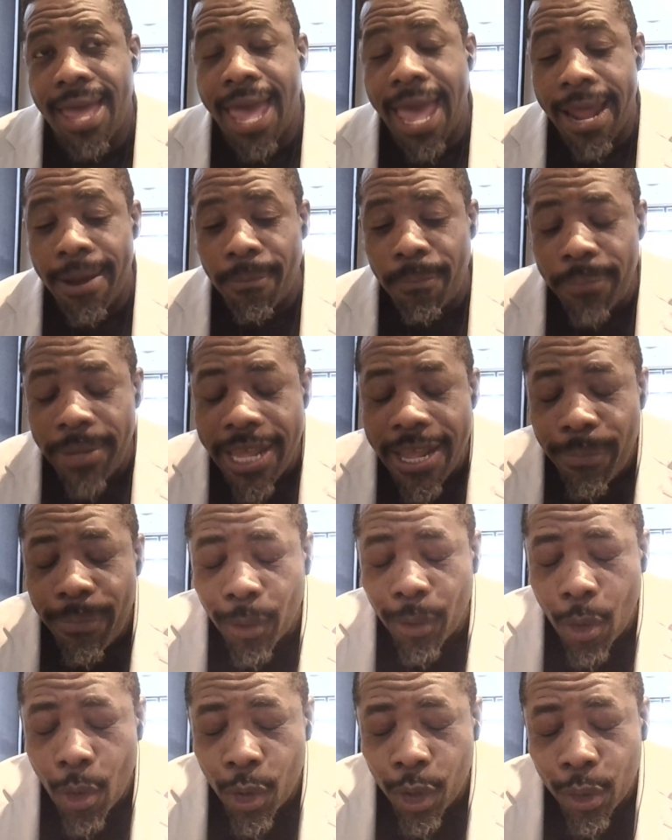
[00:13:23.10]
and
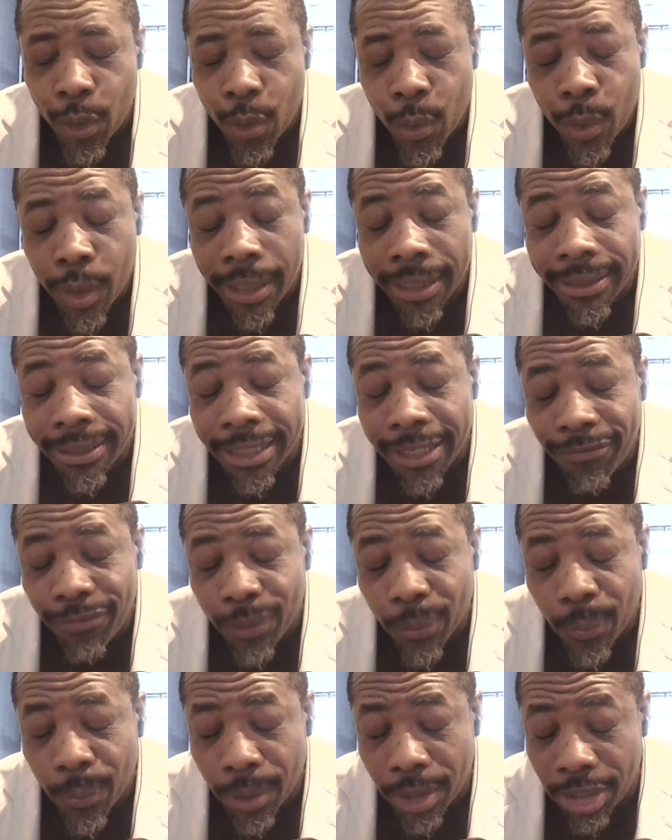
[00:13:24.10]
people or corners of
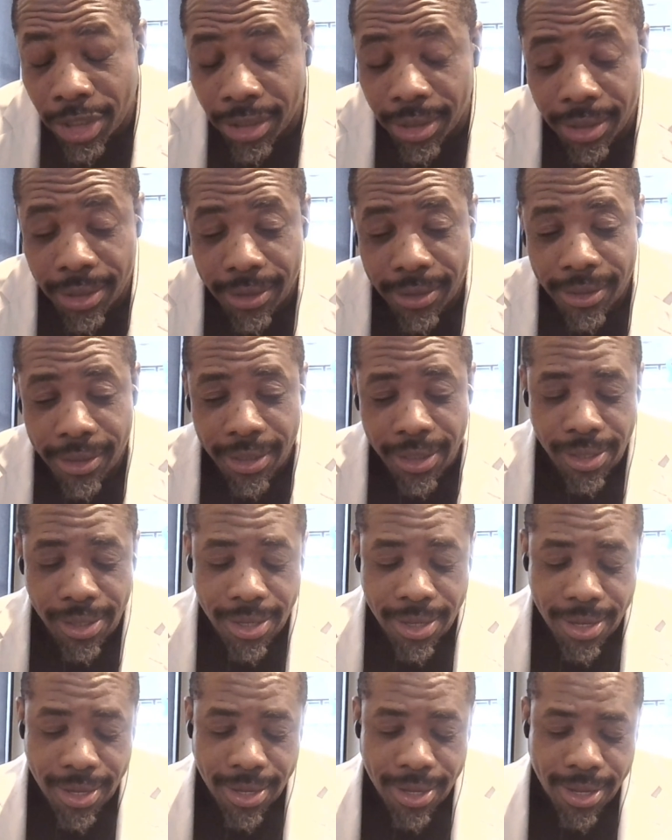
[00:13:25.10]
the world
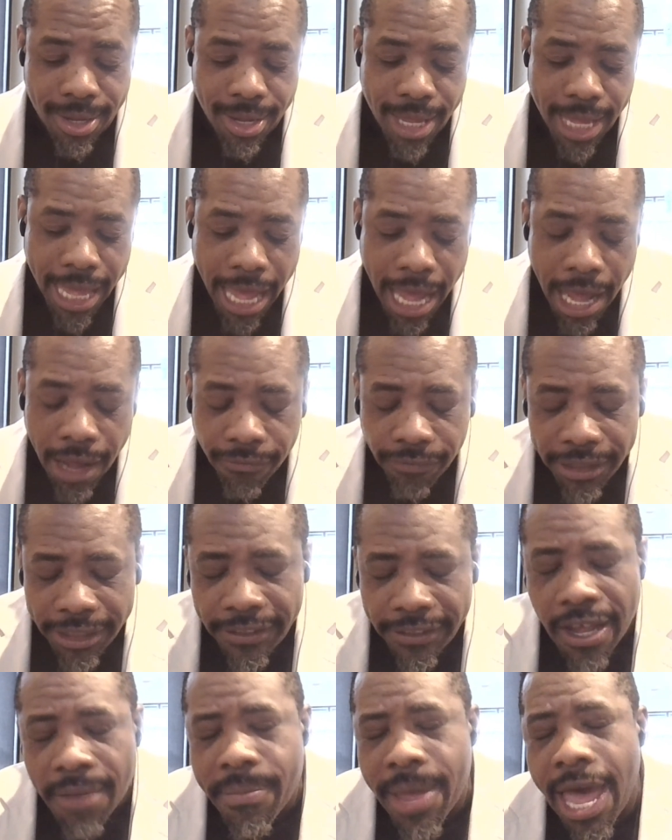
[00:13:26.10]
have
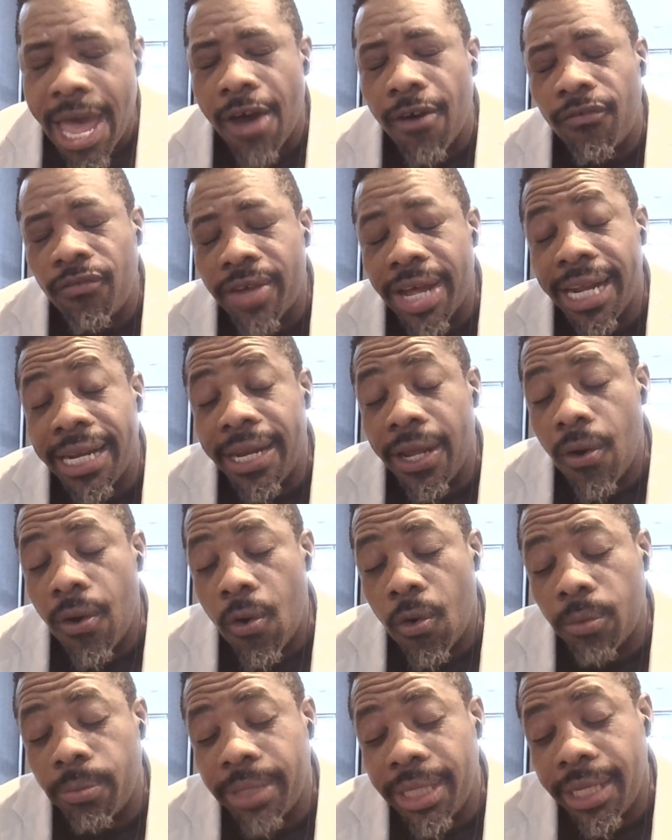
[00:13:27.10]
somehow find their
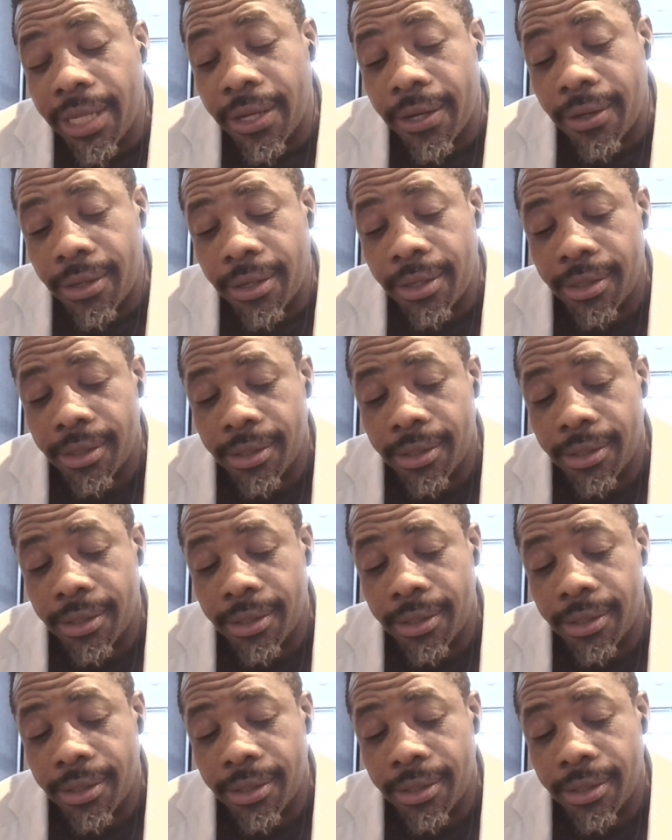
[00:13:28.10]
home here.